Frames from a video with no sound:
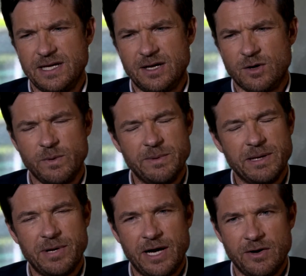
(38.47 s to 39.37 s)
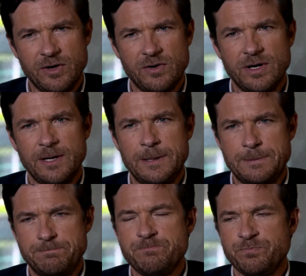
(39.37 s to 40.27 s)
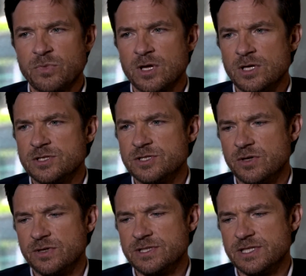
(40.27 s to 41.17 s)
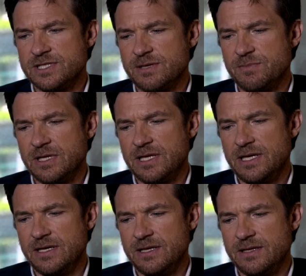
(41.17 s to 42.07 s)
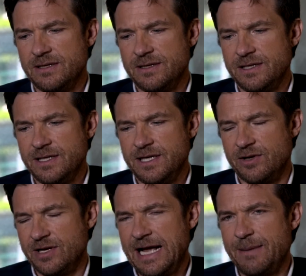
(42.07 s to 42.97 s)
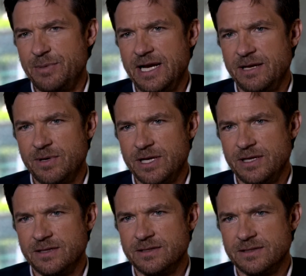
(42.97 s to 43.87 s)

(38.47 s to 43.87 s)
are we being paranoid? And so it's something that, could happen to anybody.